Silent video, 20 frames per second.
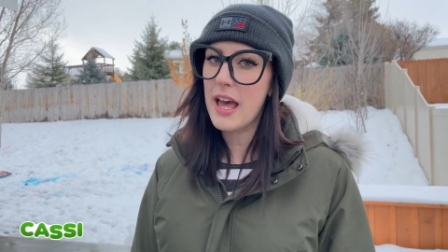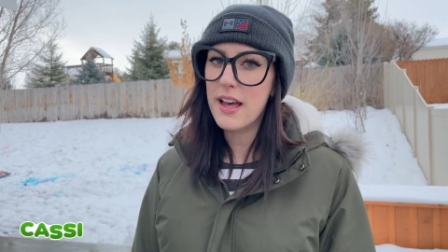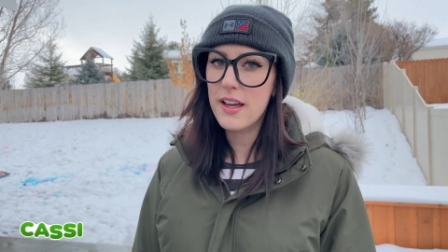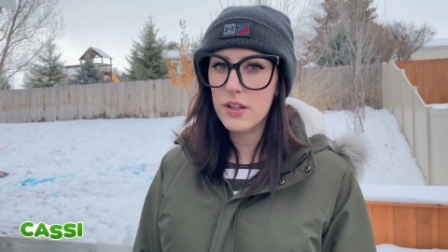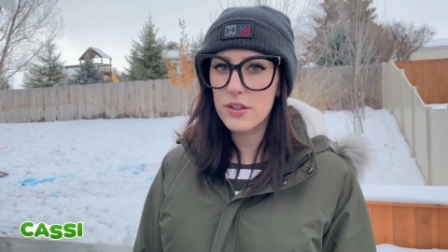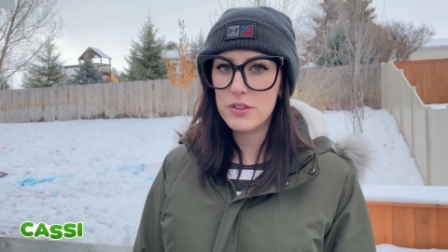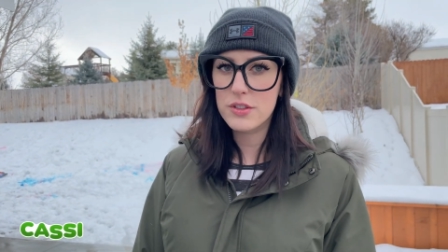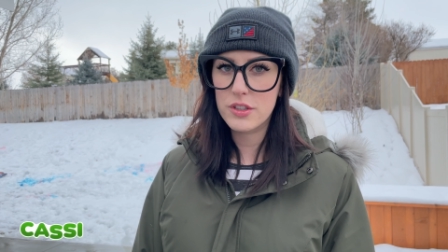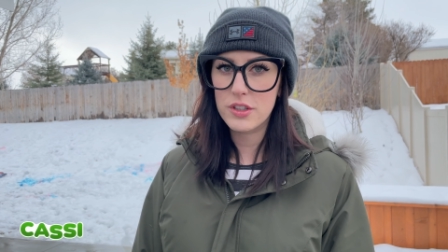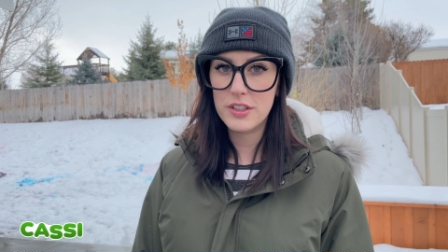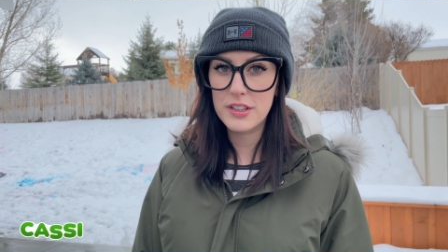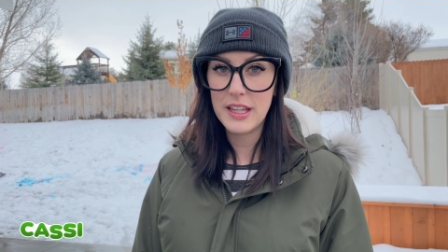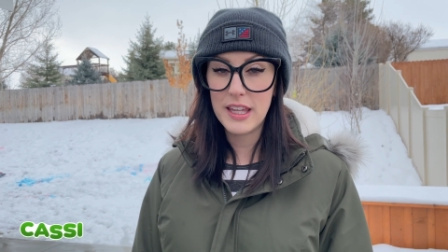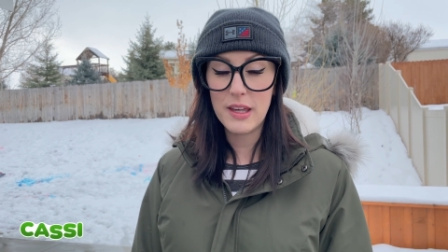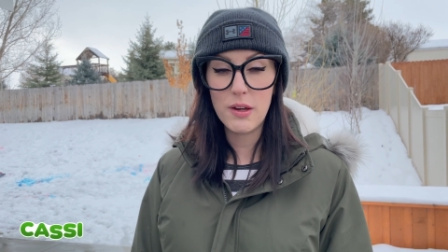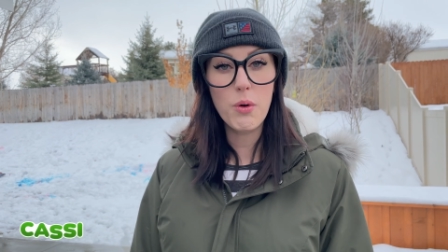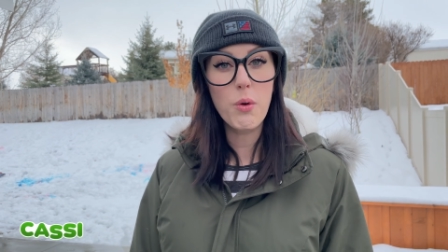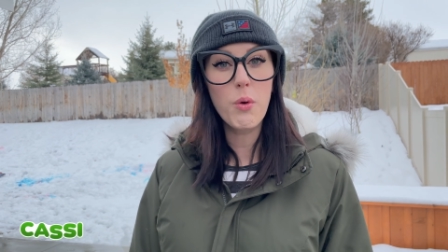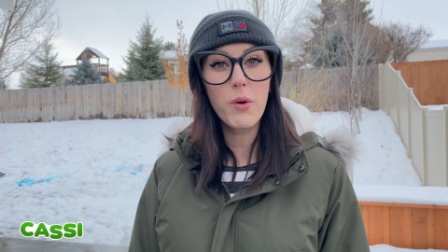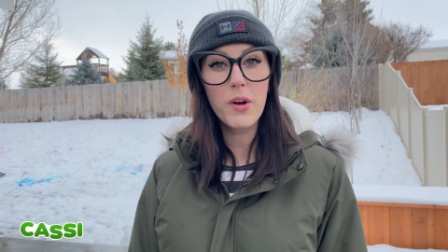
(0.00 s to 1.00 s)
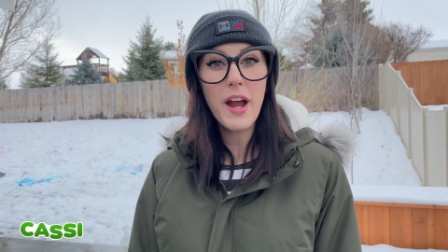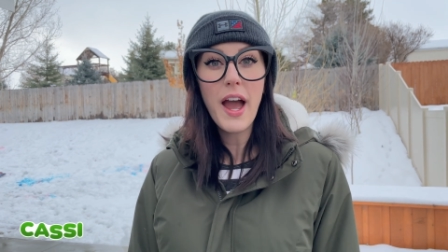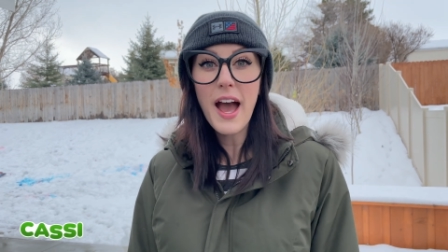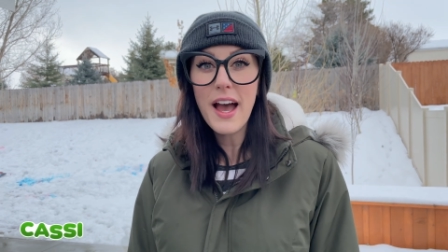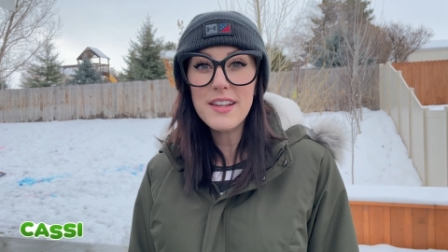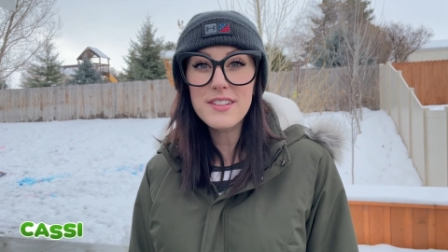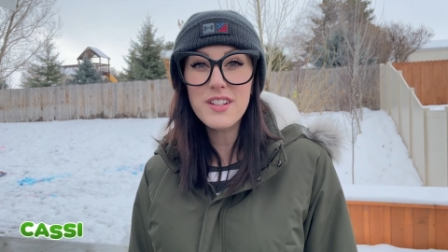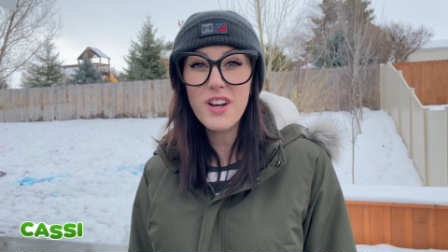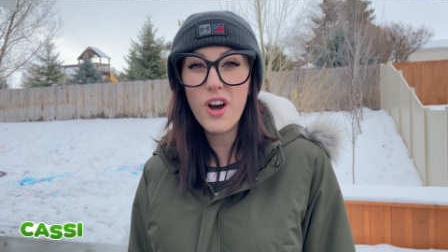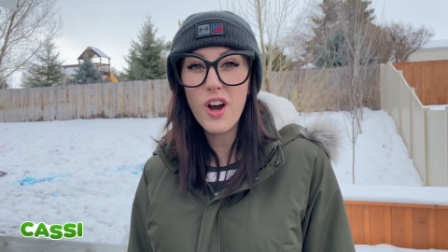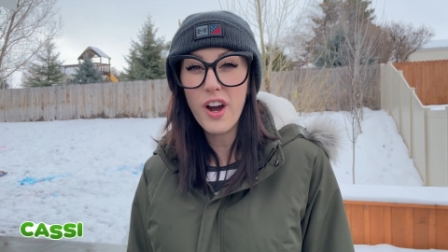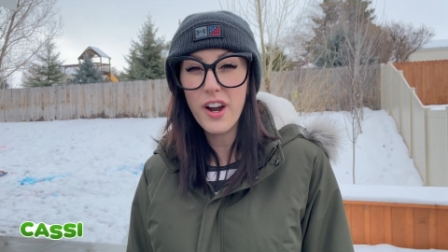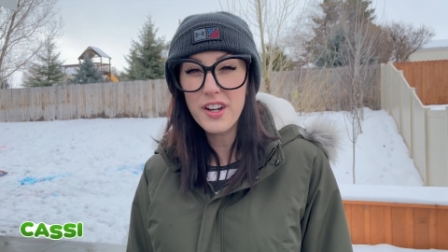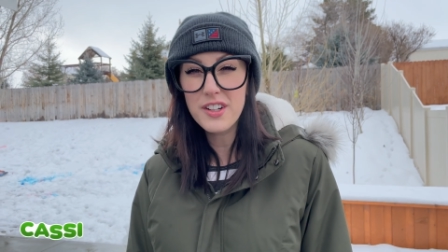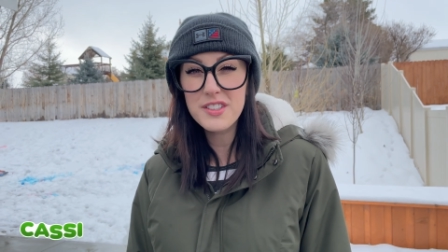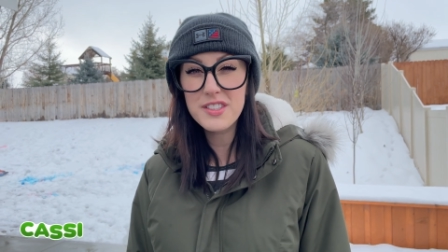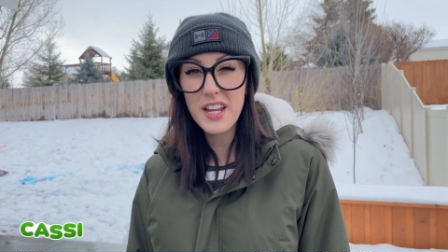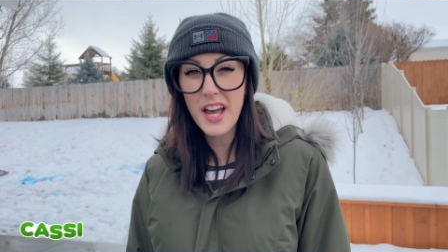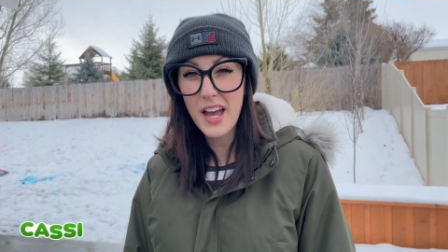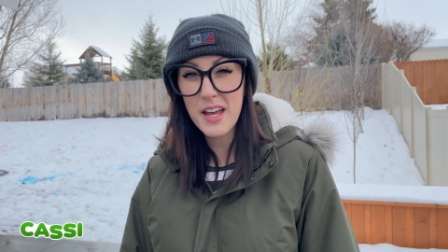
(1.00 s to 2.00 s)
elderly or has a
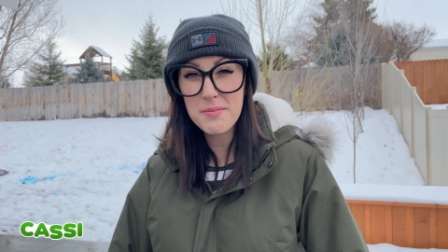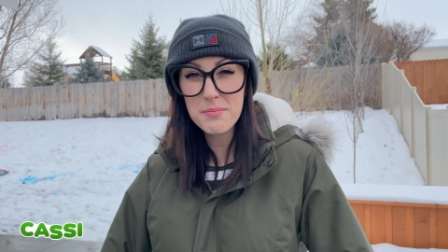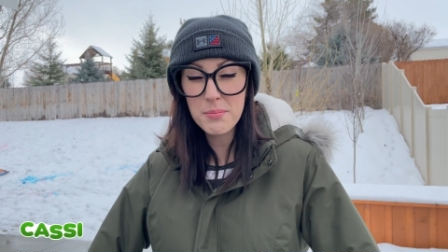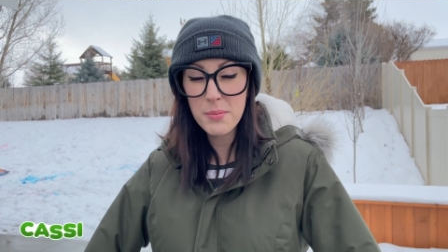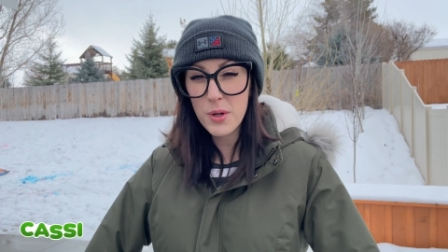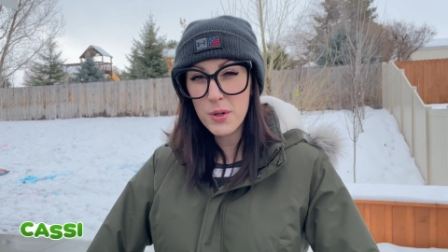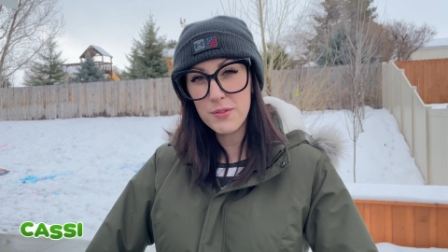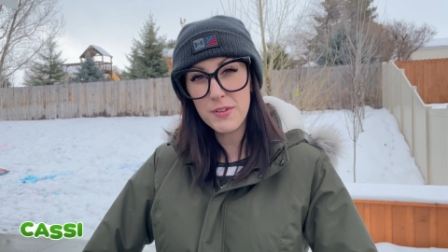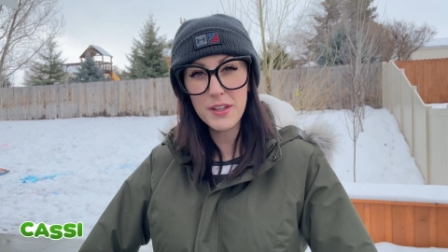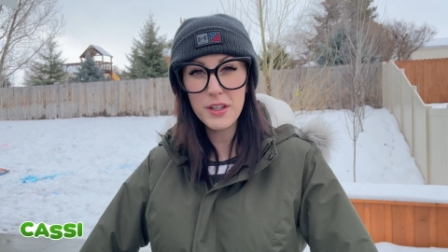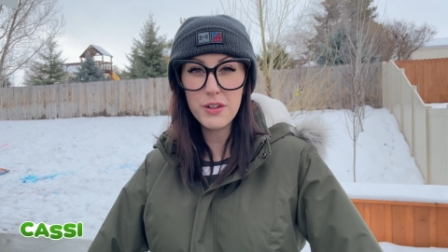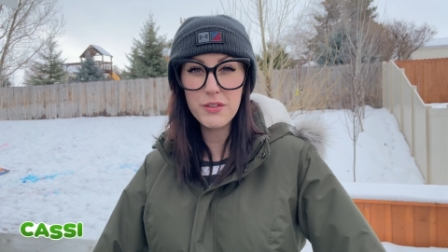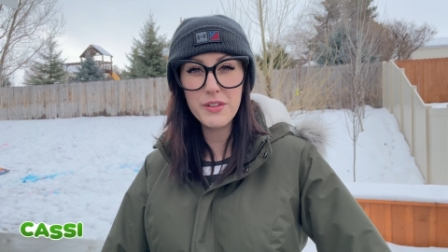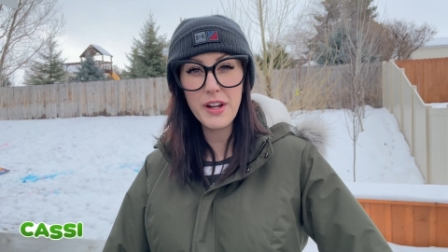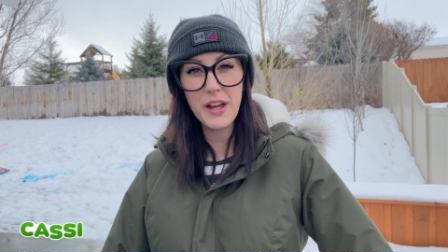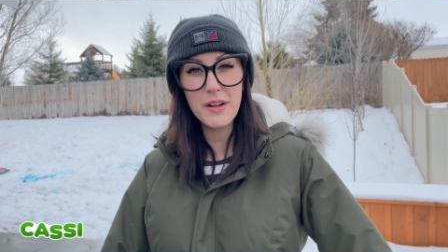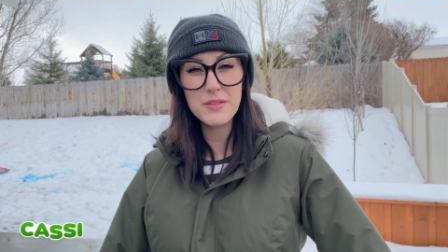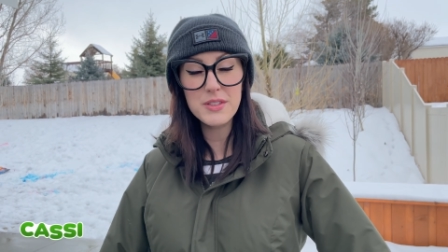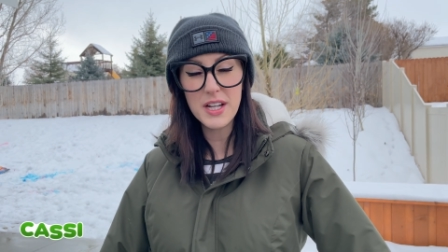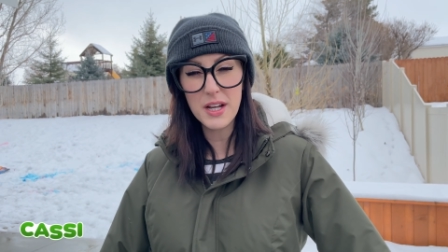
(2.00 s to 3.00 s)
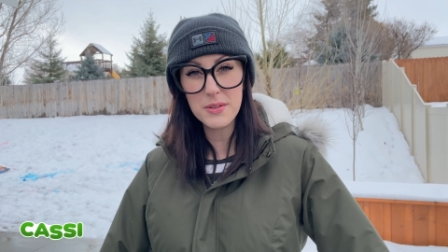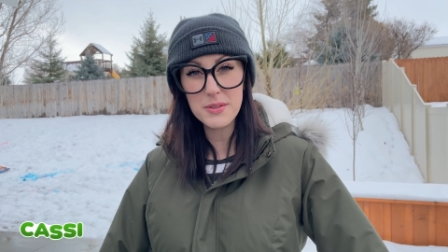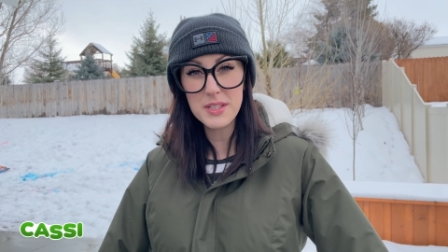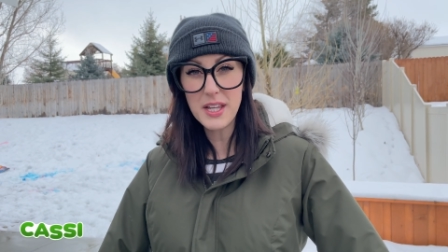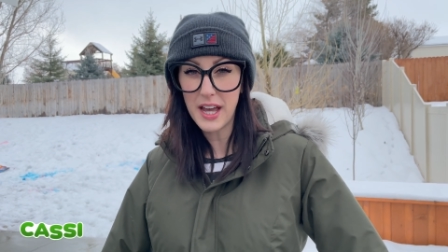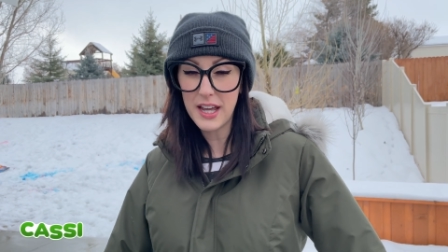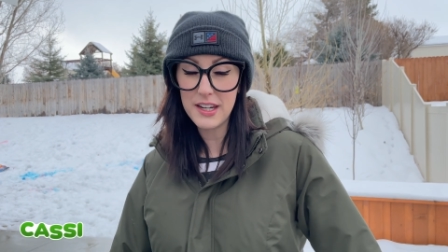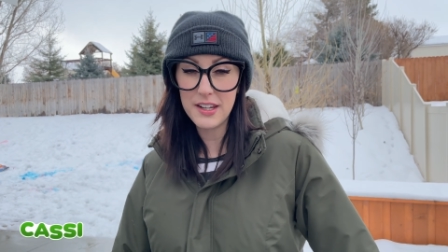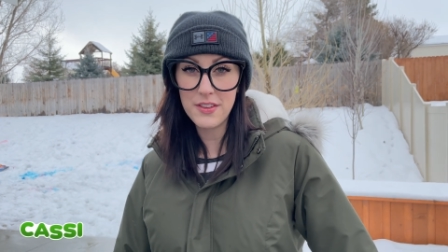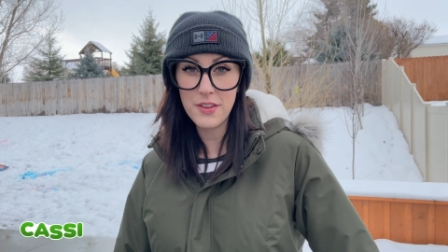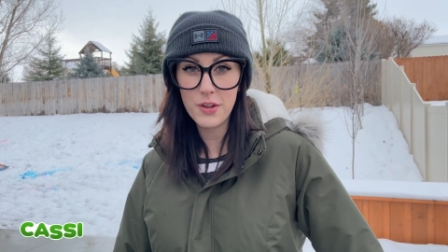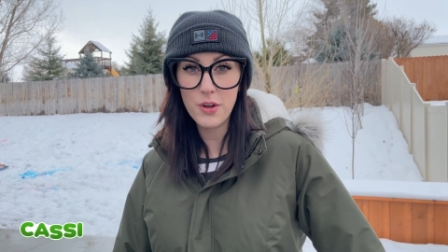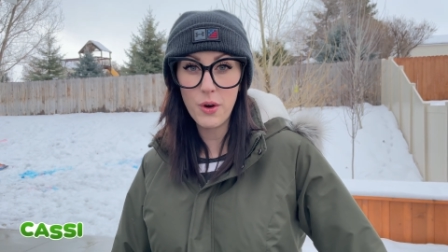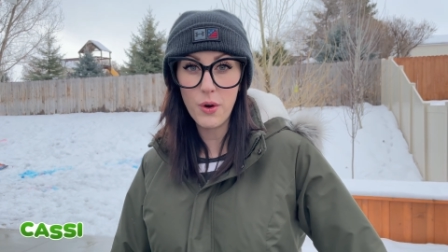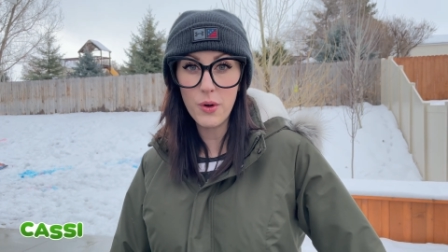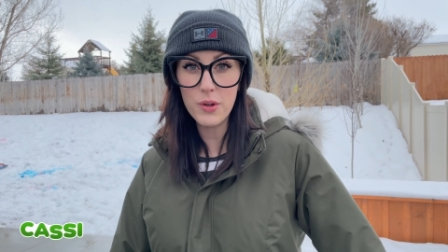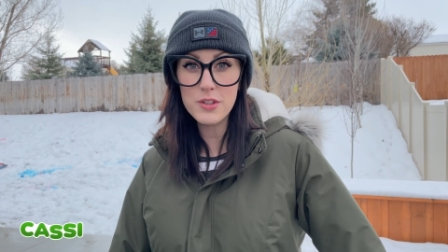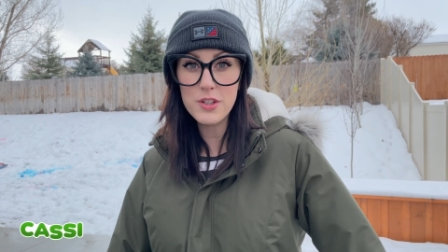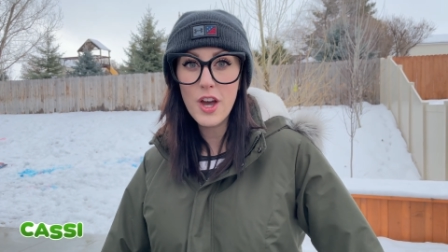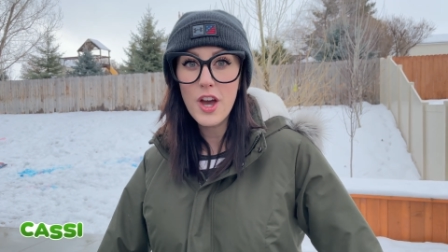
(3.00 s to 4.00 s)
hard time moving around outside in the
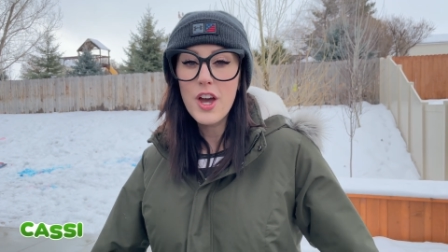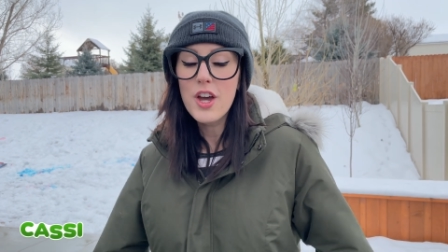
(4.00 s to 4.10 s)
cold,